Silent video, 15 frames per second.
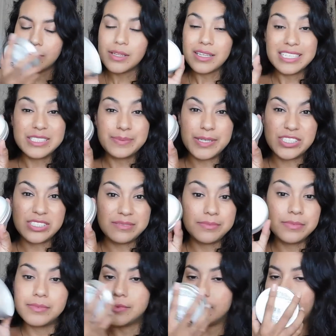It smells
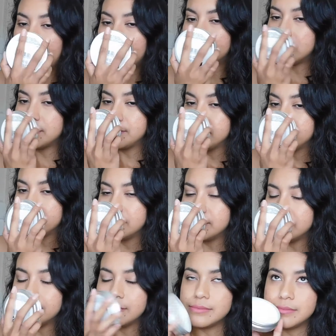nice.
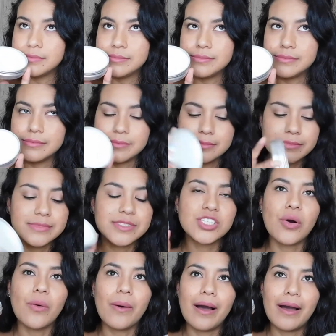
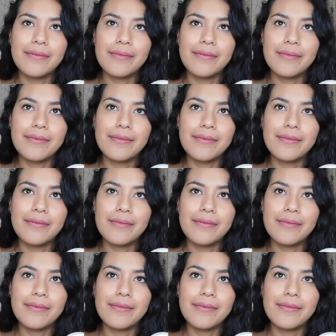So